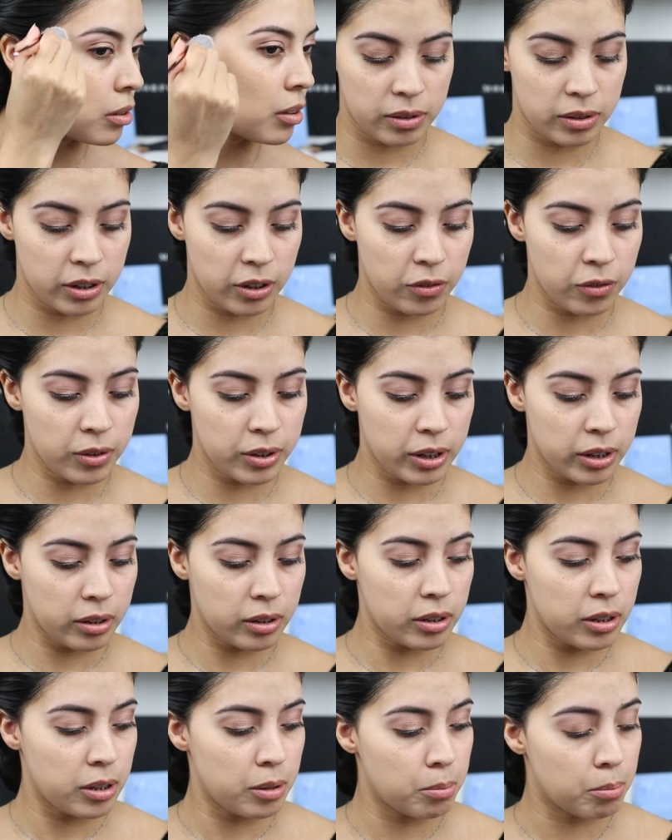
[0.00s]
It
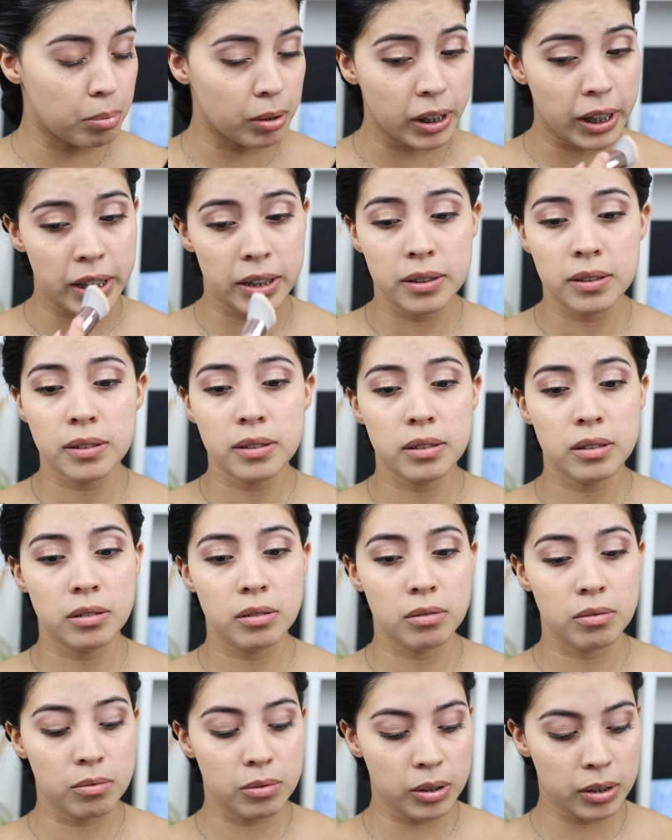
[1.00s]
definitely
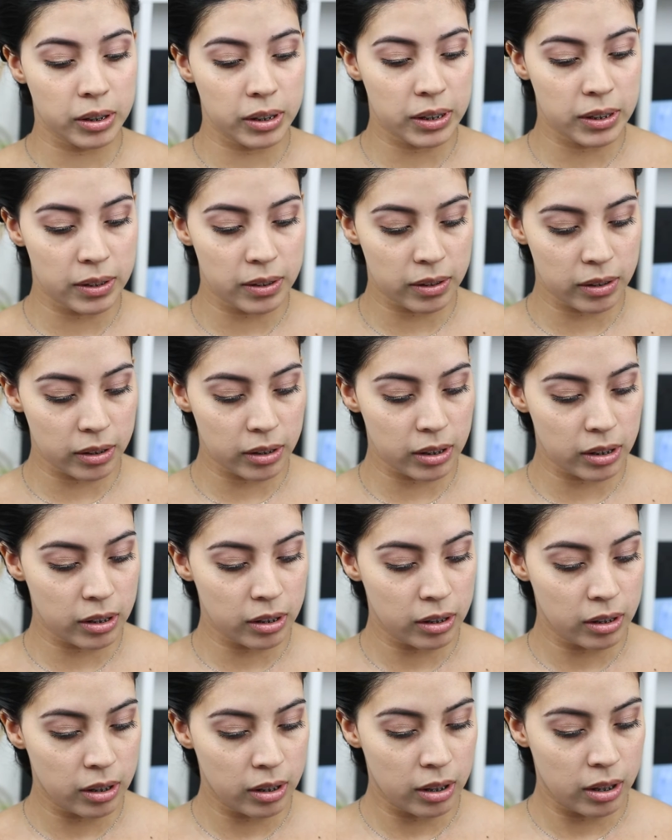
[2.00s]
blends really
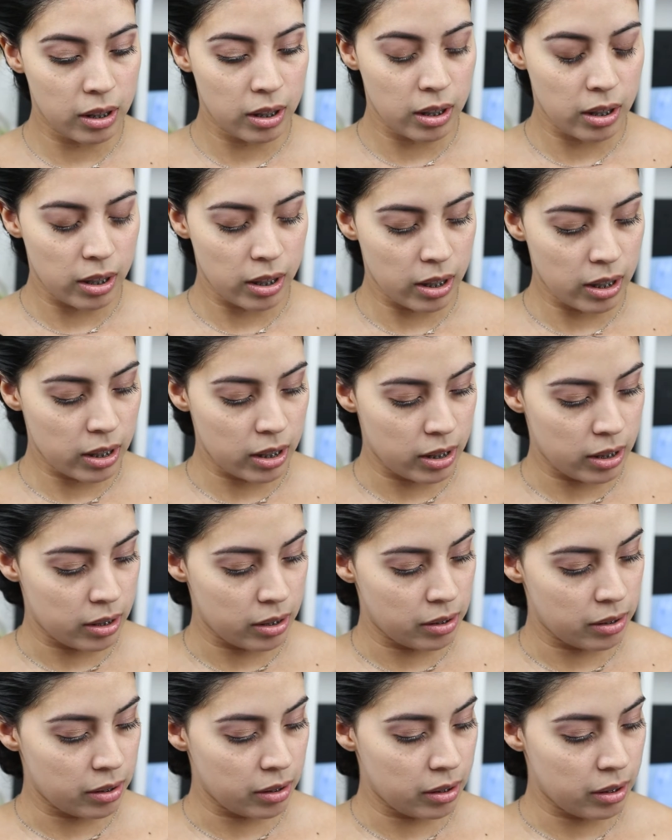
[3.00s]
easily.
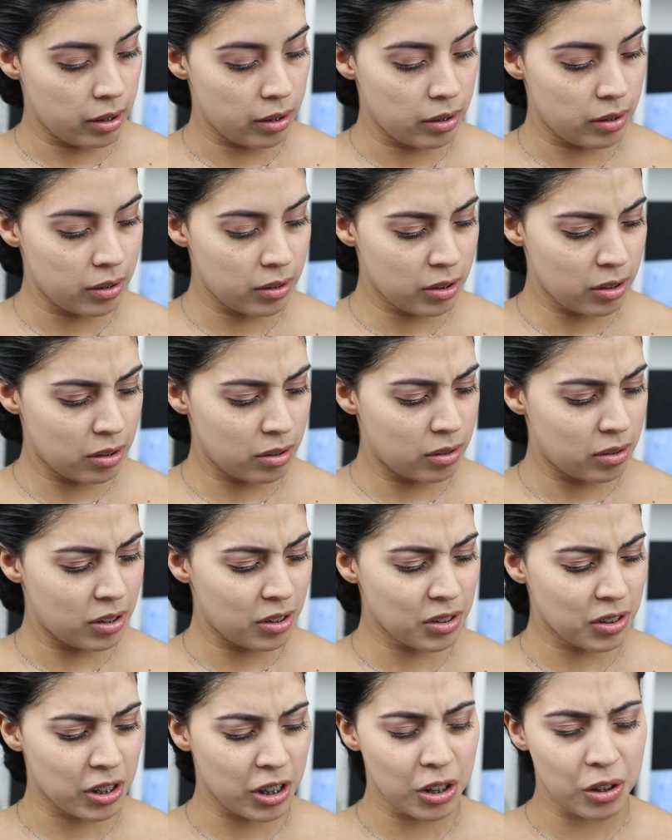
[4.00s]
And this
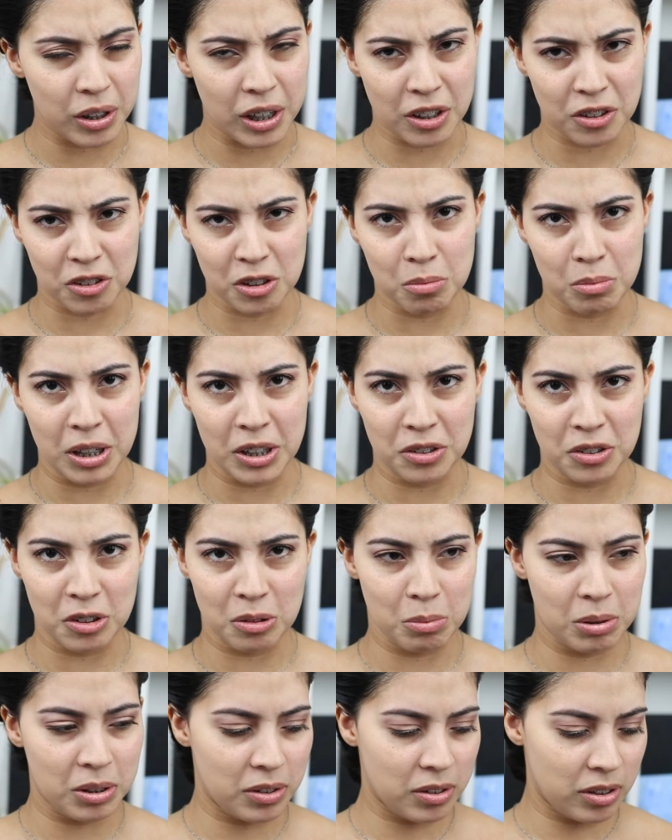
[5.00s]
color actually
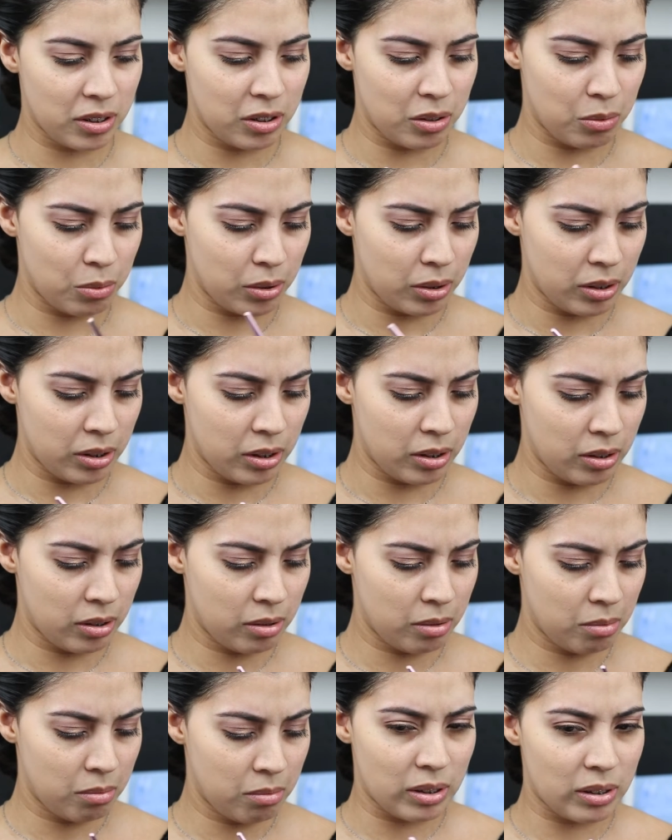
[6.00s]
matches my skin really.
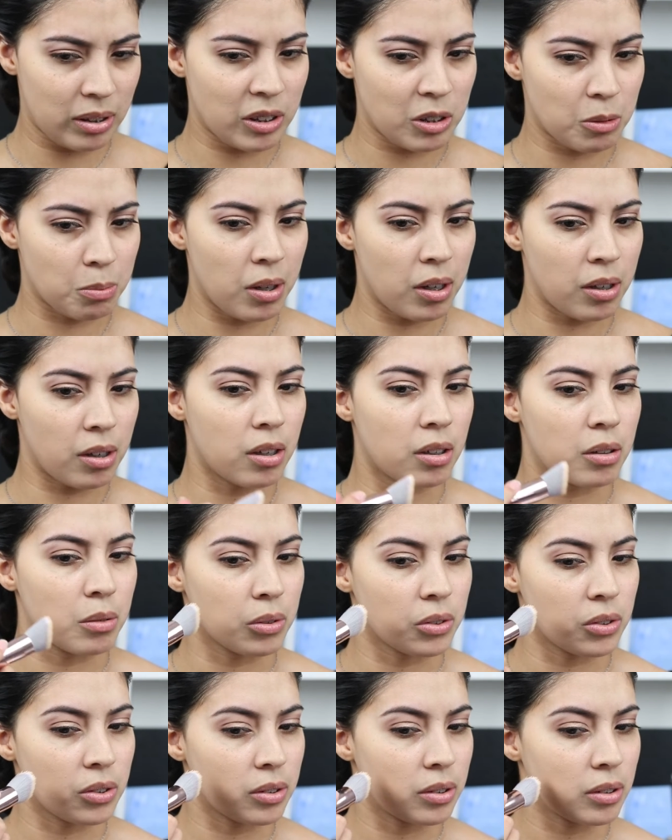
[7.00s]
It's like spot on,
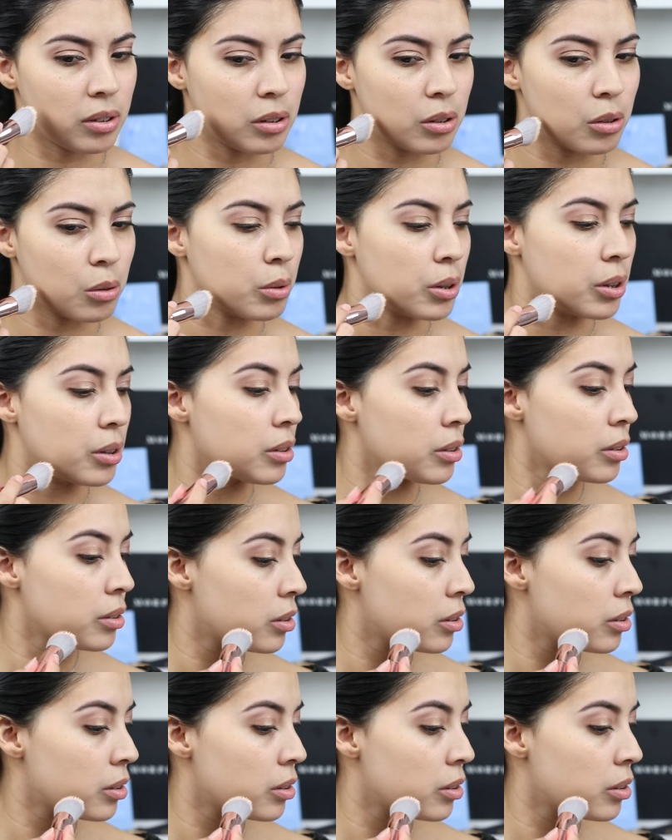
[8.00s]
which is a little weird.